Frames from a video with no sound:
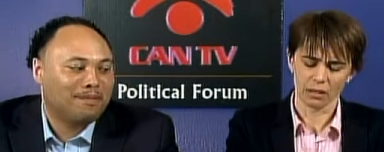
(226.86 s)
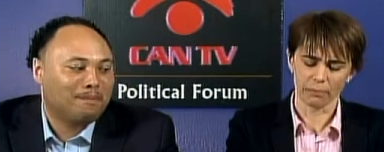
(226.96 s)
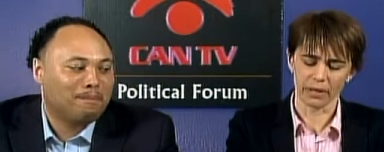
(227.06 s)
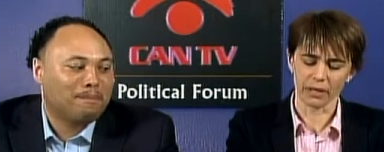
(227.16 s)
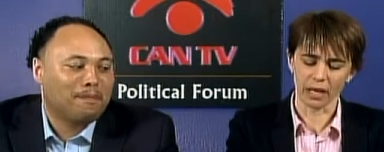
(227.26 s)

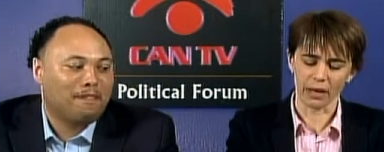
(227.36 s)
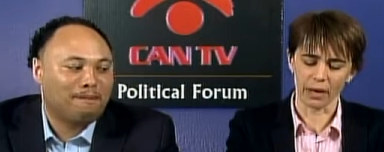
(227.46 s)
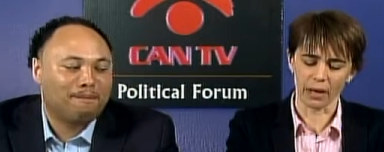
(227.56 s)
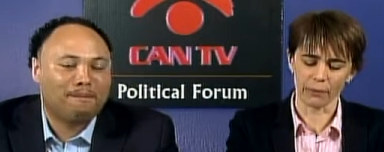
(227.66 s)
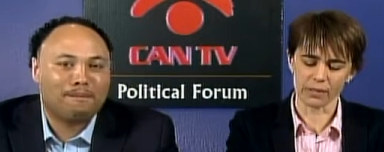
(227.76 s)
Speaker 1: But I,
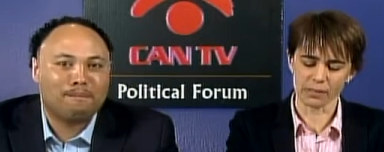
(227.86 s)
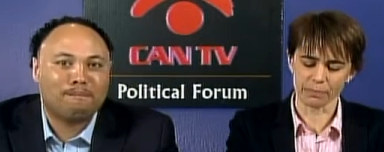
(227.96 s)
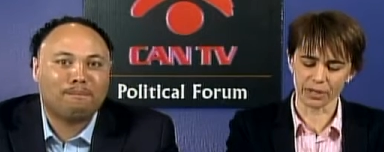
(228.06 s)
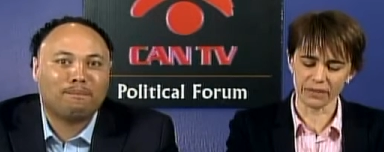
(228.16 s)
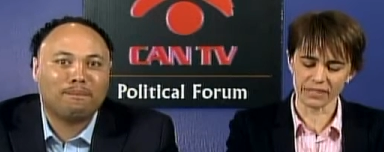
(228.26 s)
I was
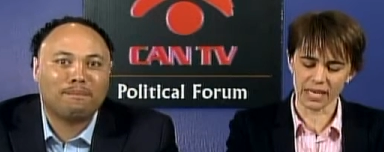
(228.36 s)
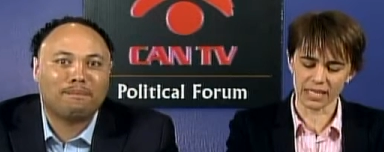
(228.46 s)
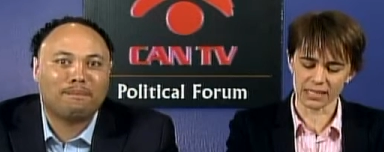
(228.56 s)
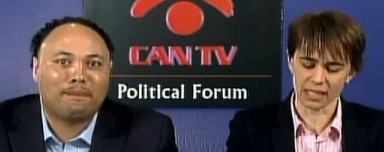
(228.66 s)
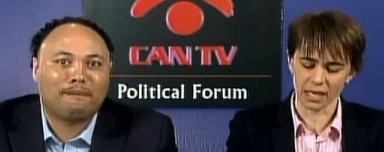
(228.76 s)
briefed on
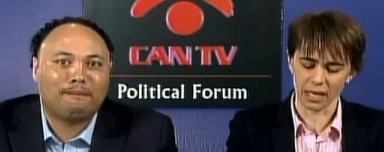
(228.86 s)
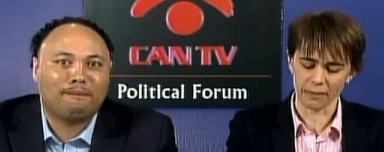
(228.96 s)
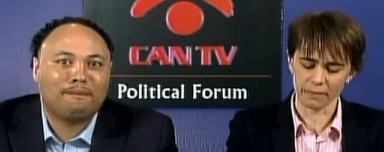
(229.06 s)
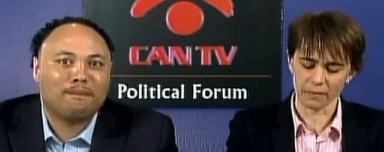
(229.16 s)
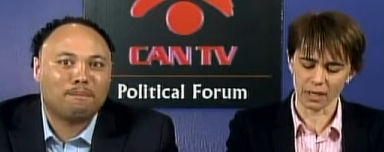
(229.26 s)
it
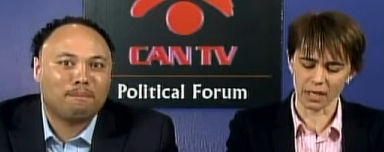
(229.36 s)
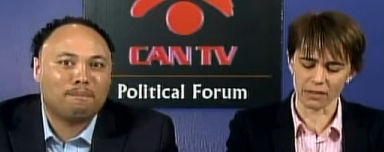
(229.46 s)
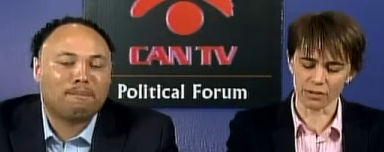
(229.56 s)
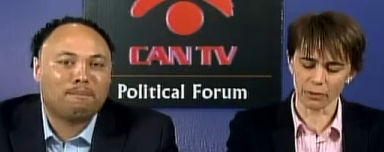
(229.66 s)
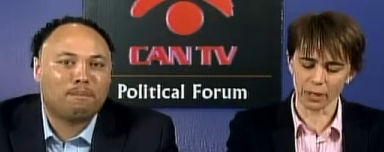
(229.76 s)
today
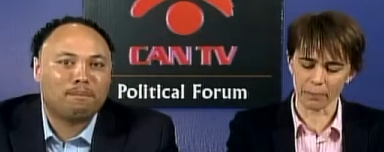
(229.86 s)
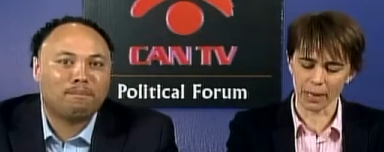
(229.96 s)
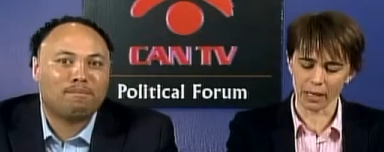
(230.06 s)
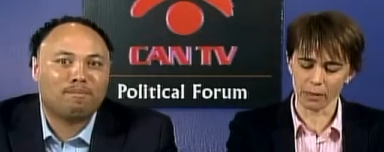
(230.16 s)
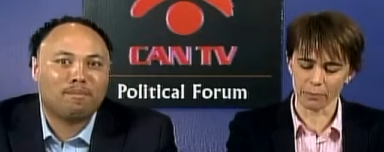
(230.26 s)
and they're doing a
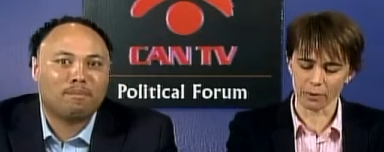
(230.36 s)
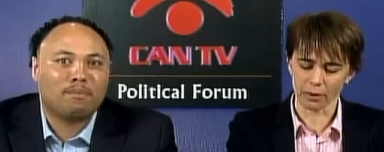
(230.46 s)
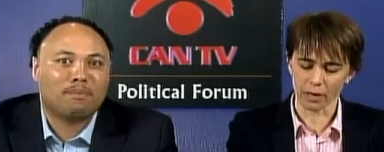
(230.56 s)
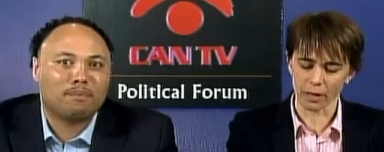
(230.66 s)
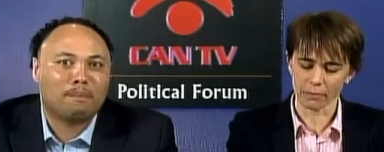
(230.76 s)
pilot
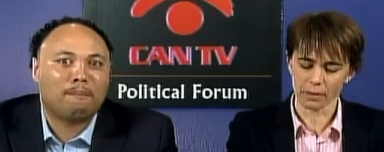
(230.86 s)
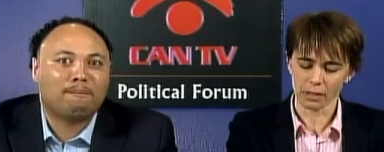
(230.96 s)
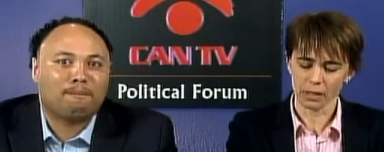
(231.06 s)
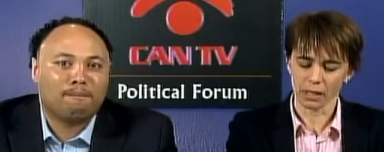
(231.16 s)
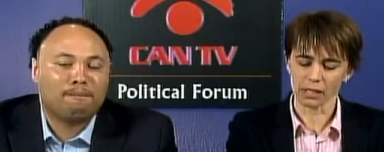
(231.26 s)
program.
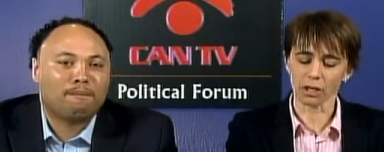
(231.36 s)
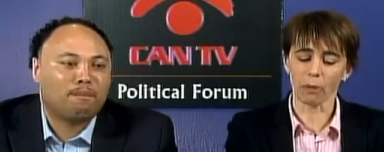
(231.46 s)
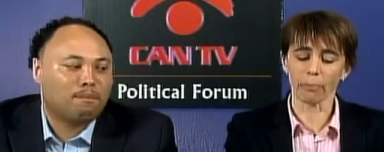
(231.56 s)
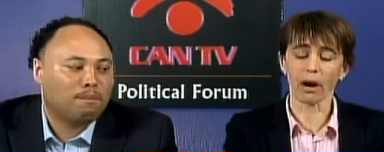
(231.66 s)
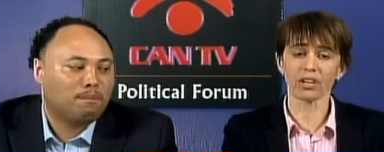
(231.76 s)
It's
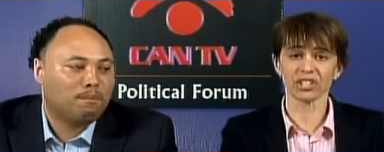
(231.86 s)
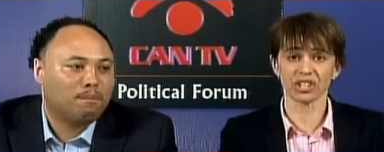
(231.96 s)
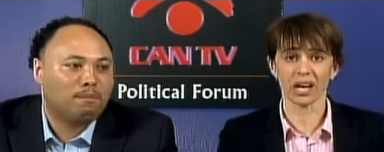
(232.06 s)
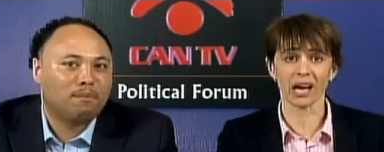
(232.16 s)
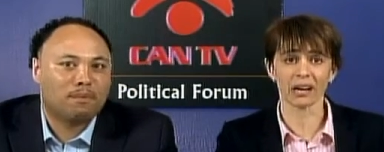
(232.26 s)
called Park
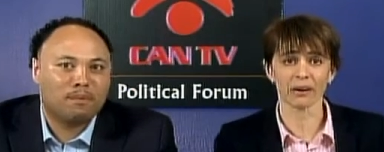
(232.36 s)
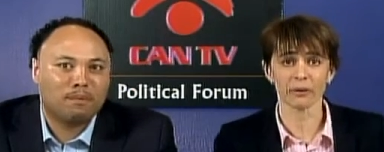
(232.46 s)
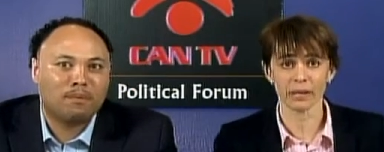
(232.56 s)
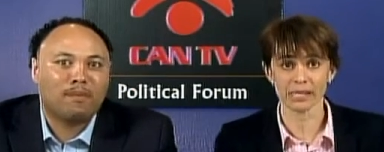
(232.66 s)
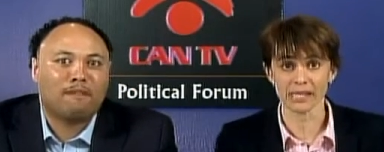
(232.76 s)

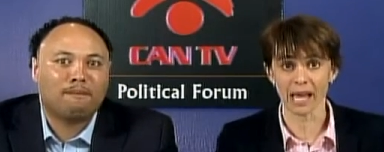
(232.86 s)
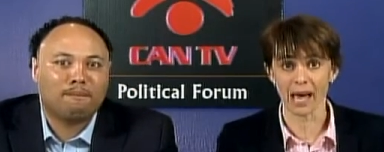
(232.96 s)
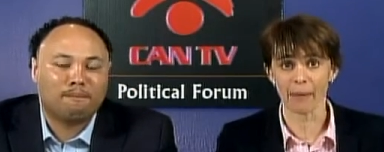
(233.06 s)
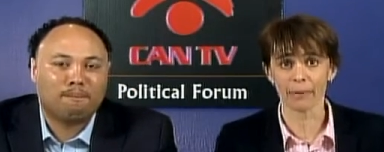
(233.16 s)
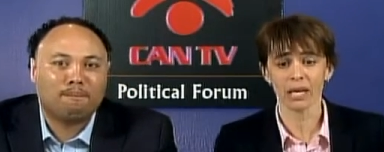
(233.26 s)
Chicago is the
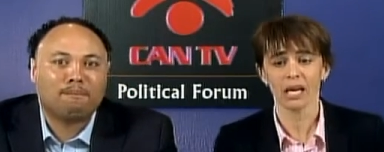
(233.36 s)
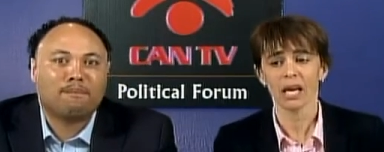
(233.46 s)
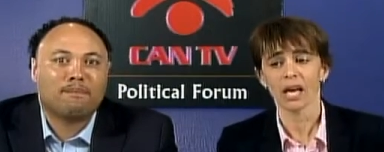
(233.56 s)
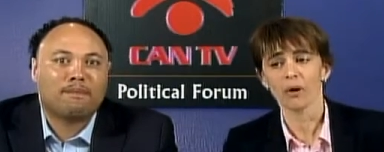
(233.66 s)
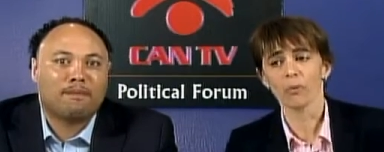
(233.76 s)
app,
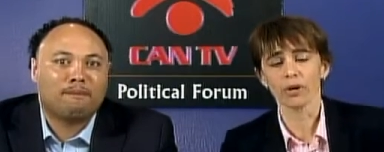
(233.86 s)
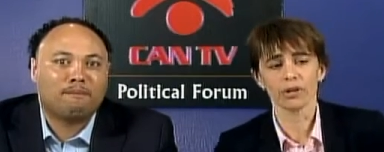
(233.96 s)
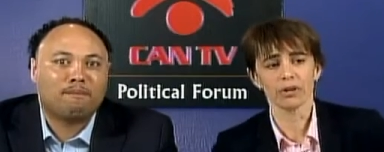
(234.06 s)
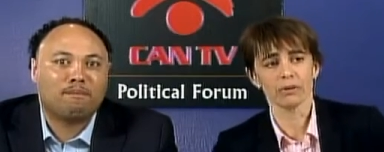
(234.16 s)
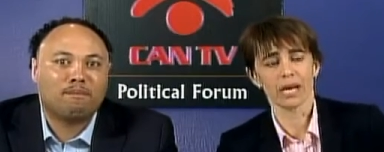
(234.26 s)
and what
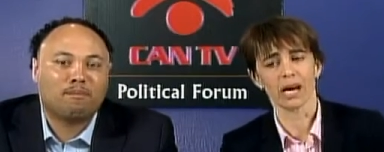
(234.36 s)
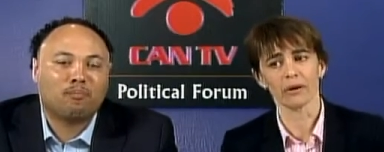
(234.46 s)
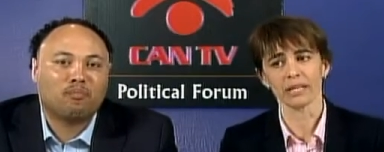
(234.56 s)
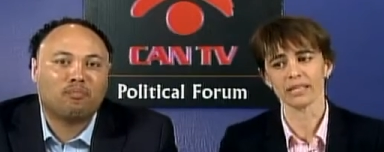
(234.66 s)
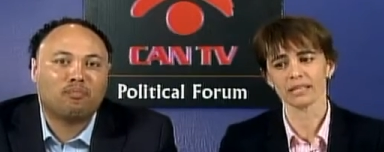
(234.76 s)
you do
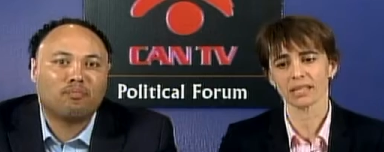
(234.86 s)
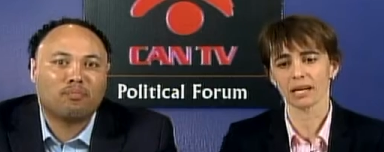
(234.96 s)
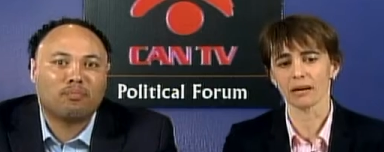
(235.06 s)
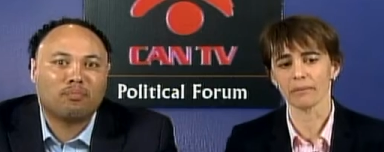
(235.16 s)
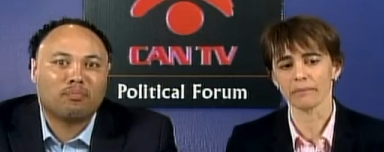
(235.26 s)
now is
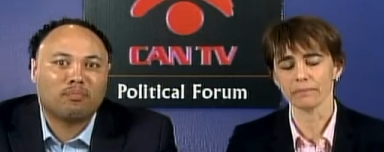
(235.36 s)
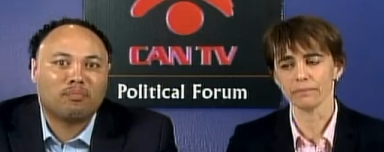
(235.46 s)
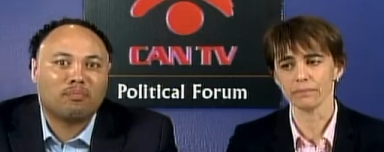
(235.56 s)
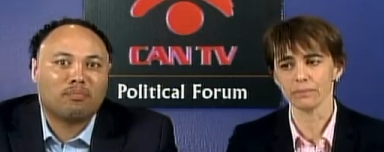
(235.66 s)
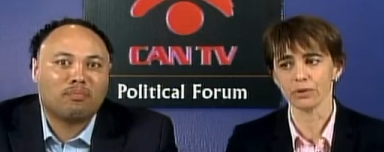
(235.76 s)
um,
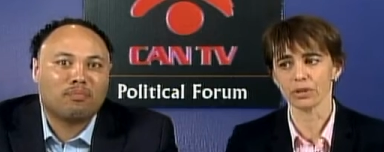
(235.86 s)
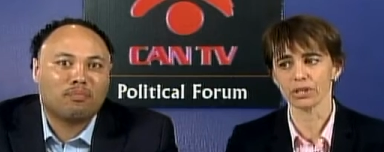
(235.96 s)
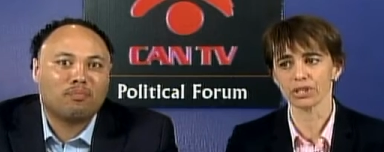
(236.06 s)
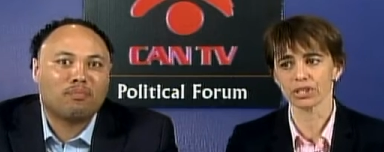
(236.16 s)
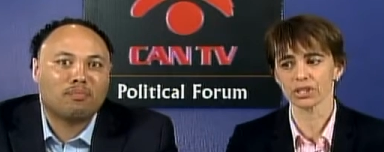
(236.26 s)
you
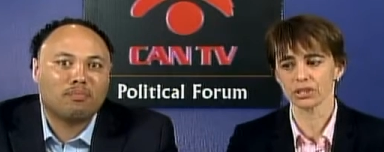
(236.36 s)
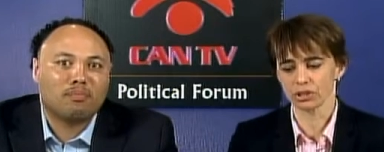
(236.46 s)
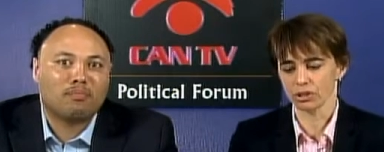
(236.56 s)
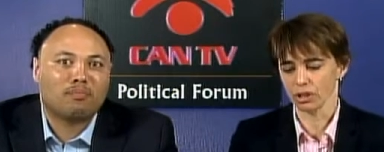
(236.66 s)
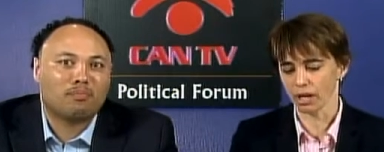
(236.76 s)
can just
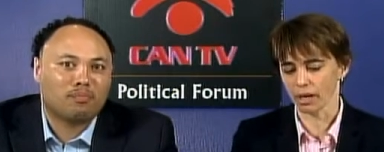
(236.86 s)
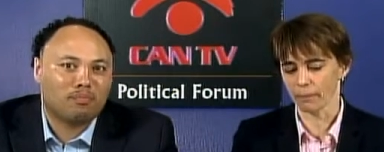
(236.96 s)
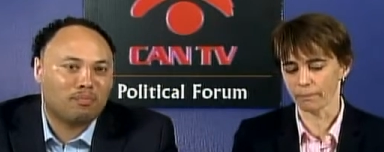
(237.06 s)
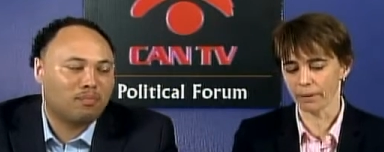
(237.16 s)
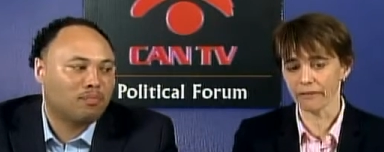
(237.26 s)
uh,
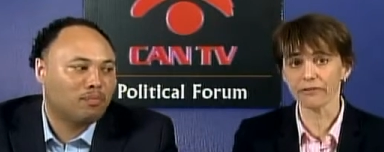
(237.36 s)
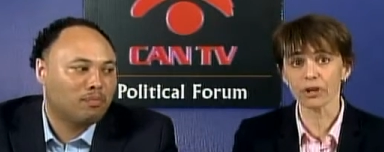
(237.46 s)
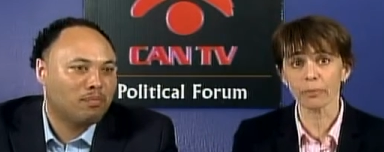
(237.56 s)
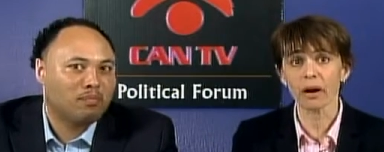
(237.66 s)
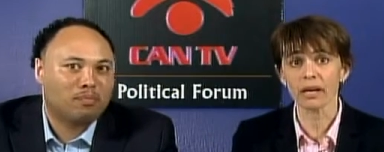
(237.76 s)
pay for
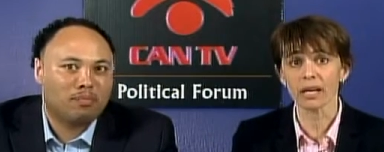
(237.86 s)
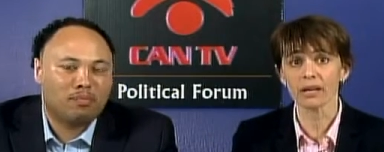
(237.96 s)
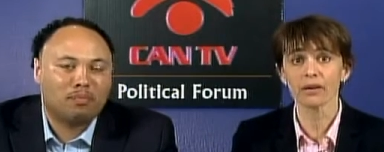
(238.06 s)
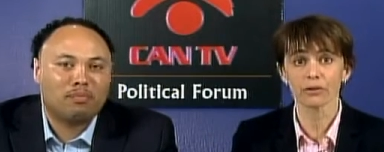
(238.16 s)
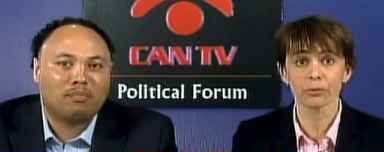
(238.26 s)
your
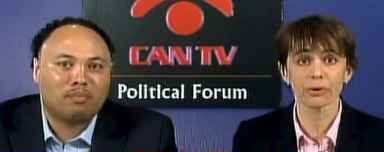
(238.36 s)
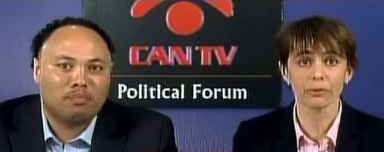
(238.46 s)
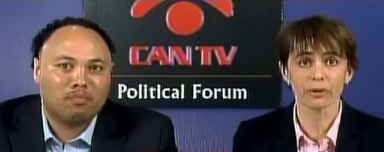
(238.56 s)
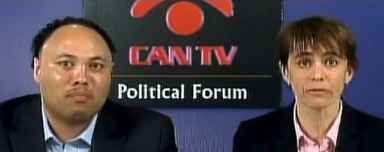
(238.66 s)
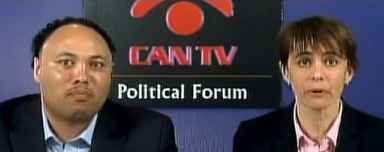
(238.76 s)
parking through
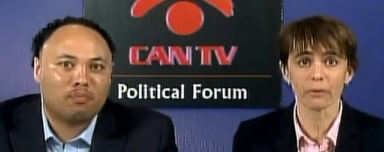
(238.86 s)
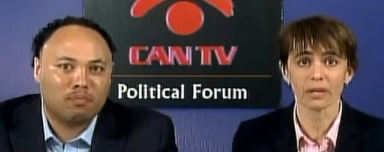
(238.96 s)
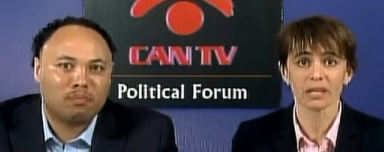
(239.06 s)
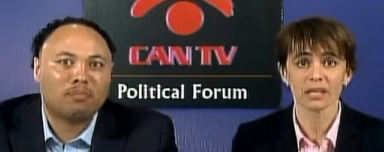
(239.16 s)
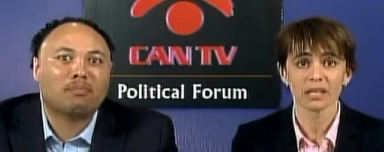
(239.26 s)
your phone
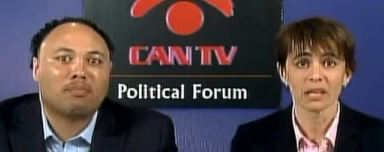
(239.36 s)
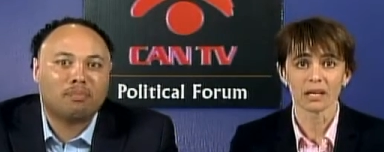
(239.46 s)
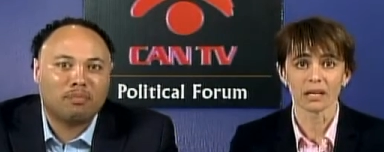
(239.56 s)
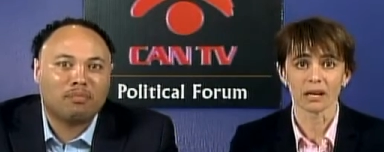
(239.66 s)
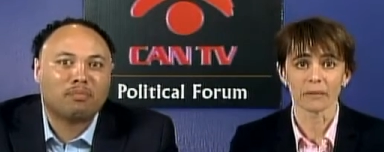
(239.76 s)

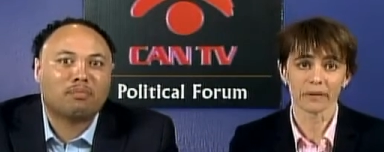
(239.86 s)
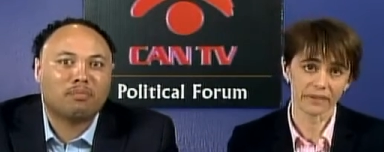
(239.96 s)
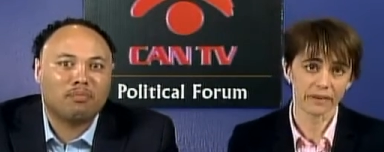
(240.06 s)
um, if you